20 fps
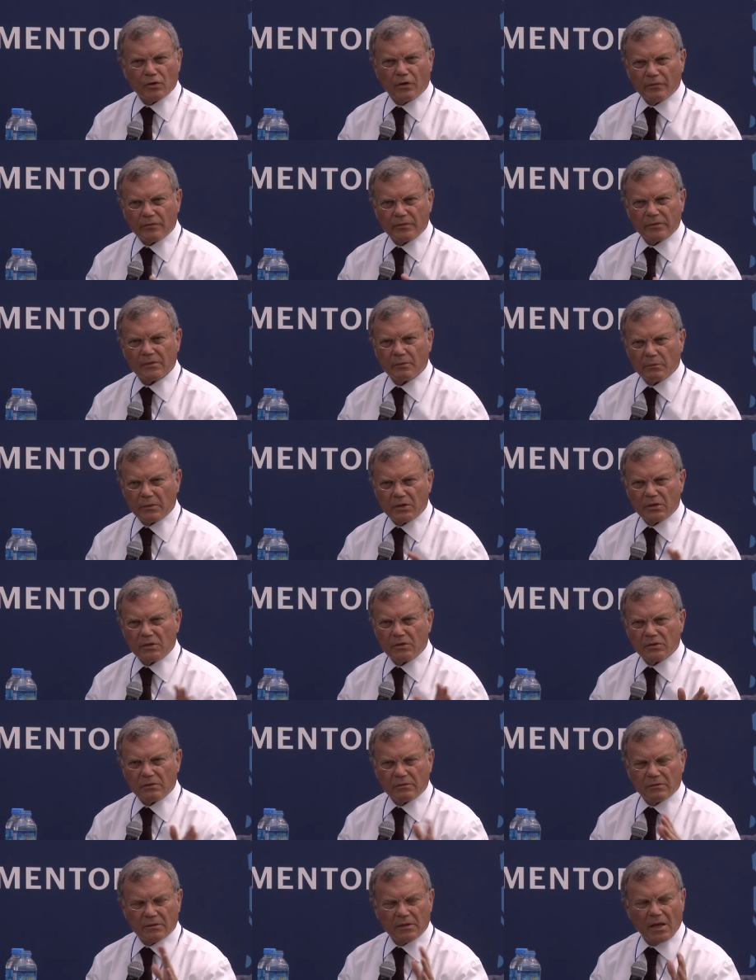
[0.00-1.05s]
off, which
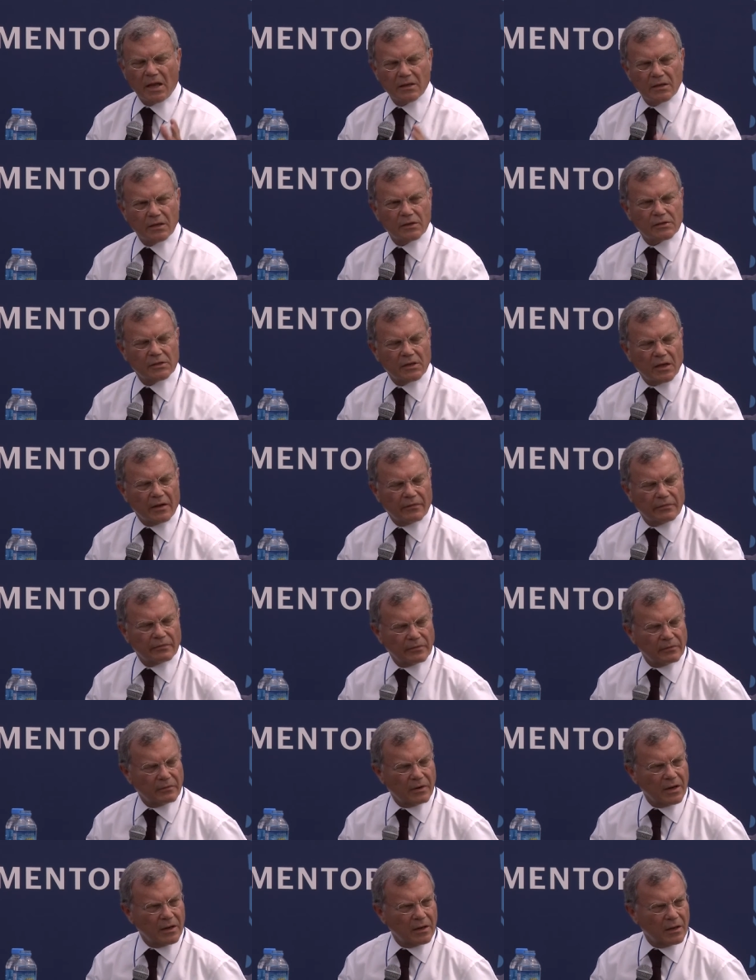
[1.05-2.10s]
is tender stuff,
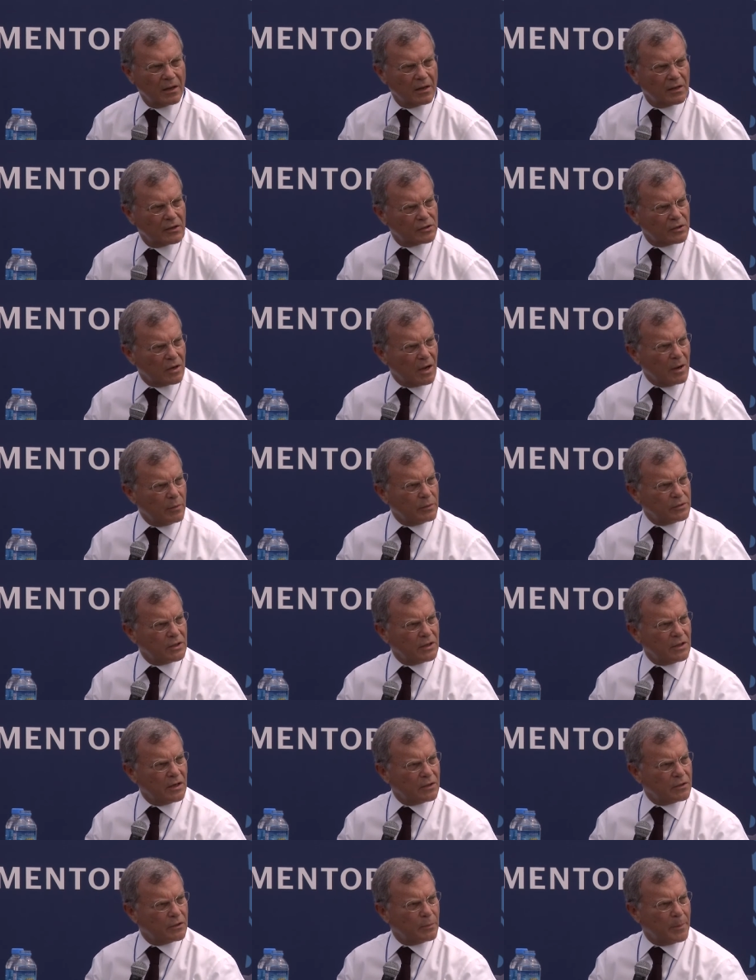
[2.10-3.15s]
right? So I was in
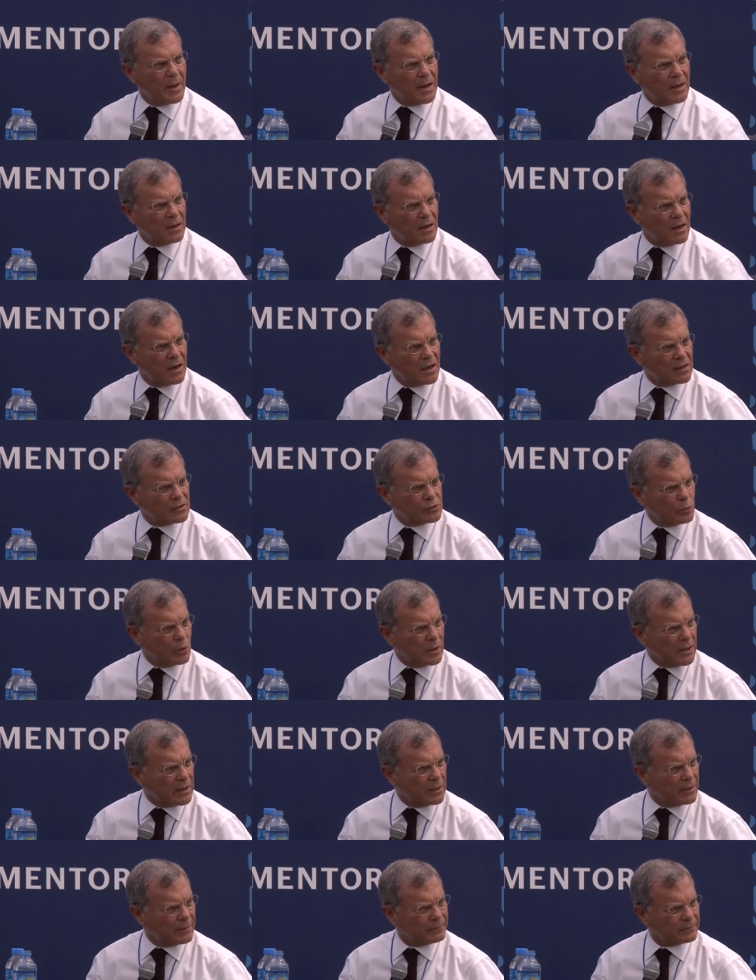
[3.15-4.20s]
a debate last
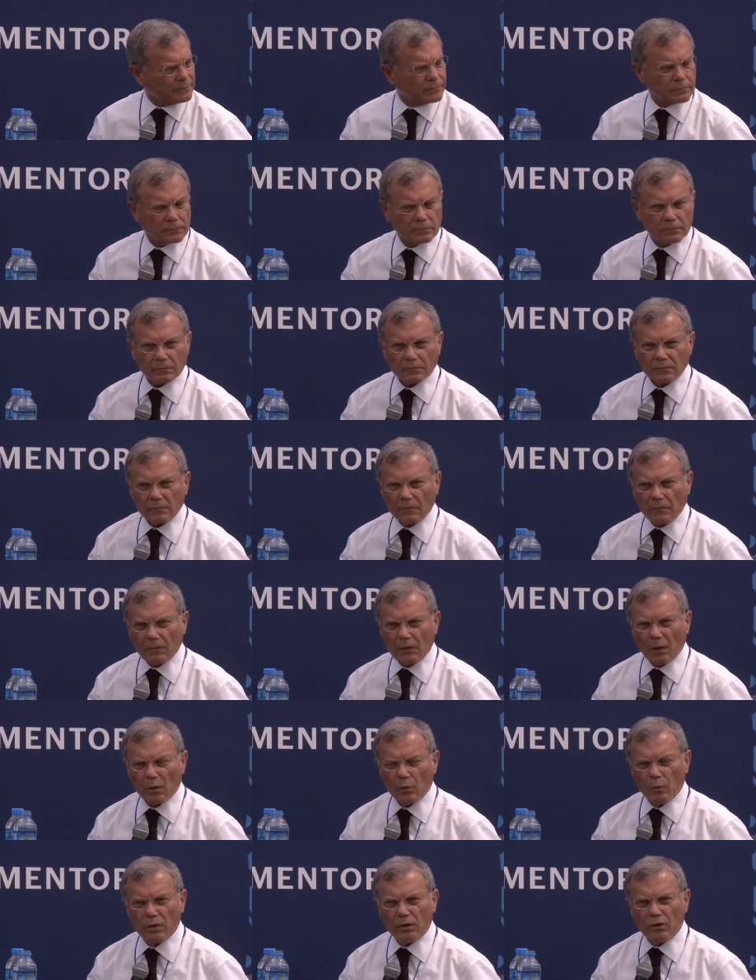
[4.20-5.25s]
week
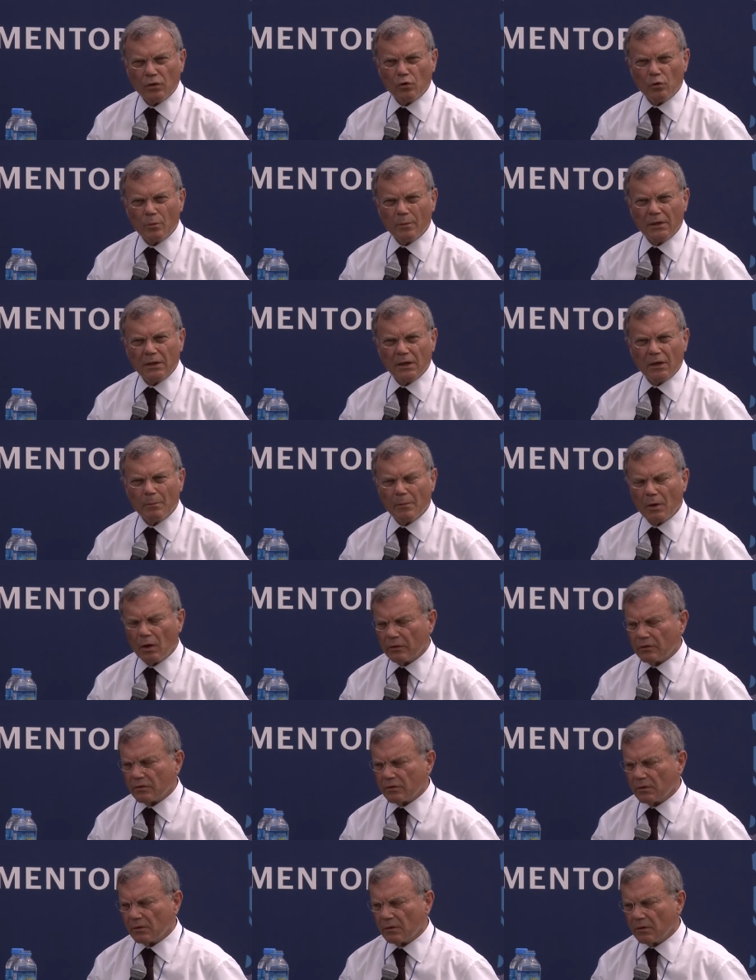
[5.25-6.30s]
with Norman
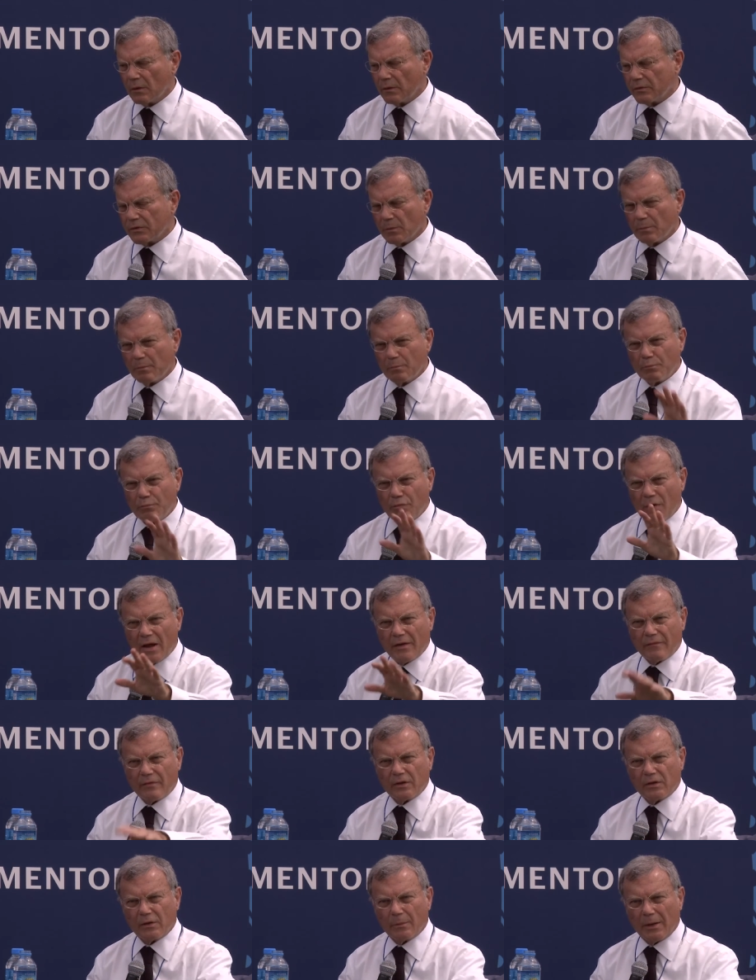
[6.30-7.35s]
Lamont. It was a
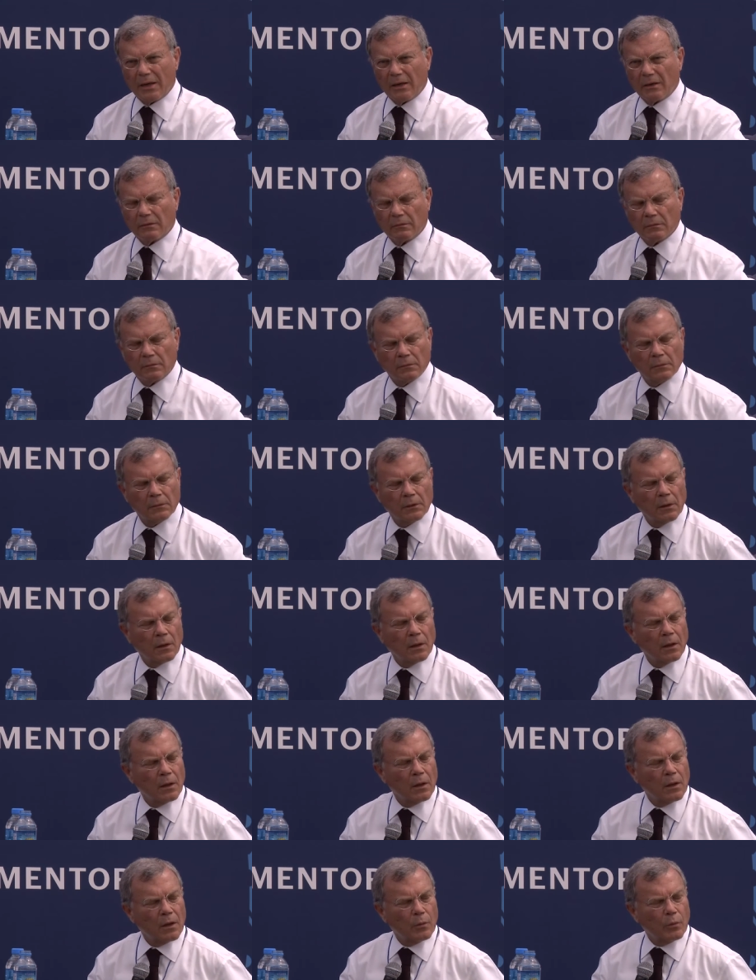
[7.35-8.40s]
private debate
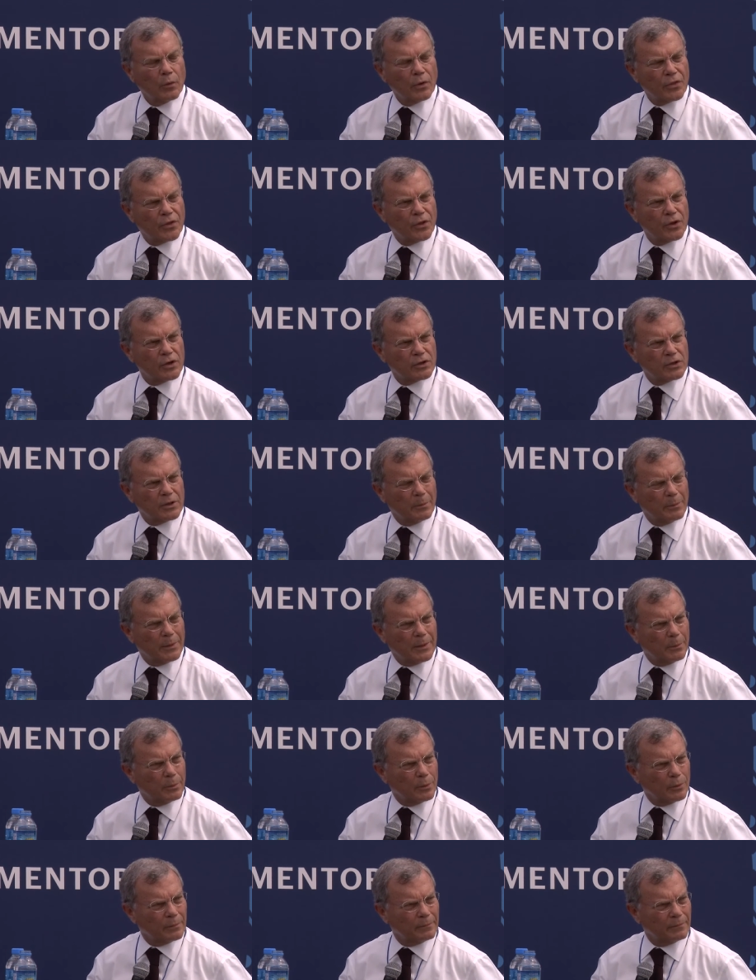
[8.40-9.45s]
with 30
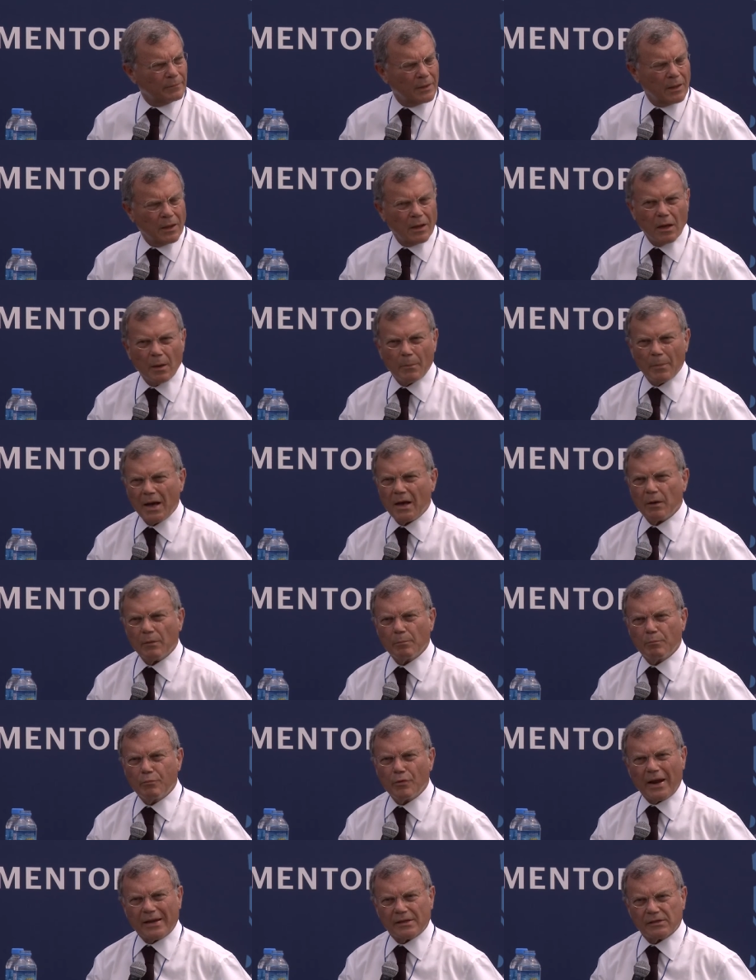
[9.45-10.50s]
people about
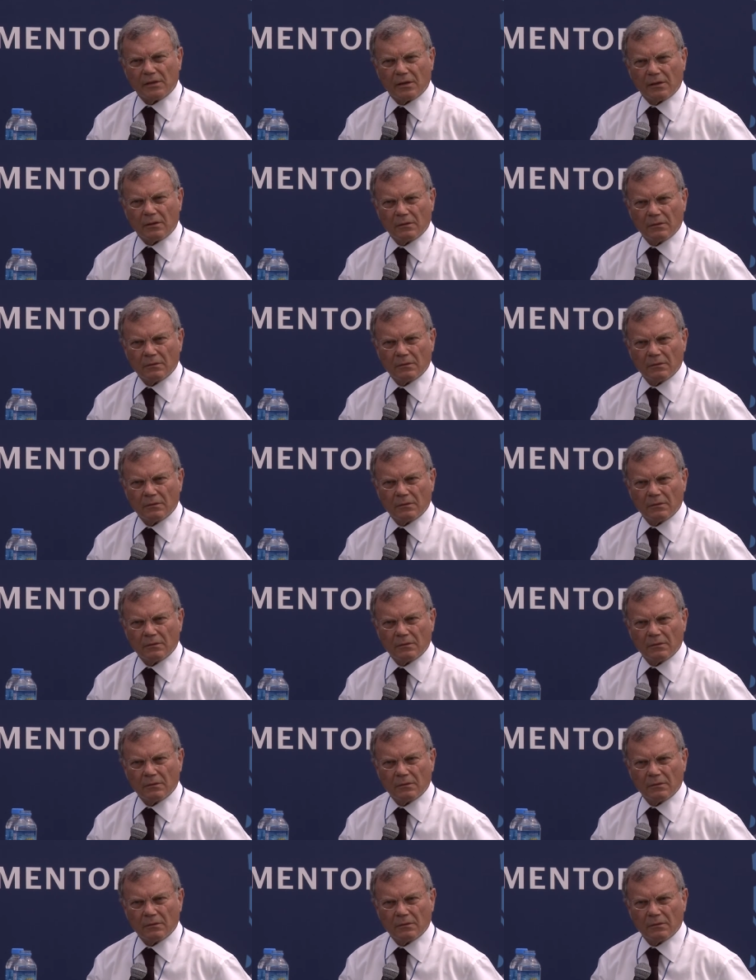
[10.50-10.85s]
Brexit.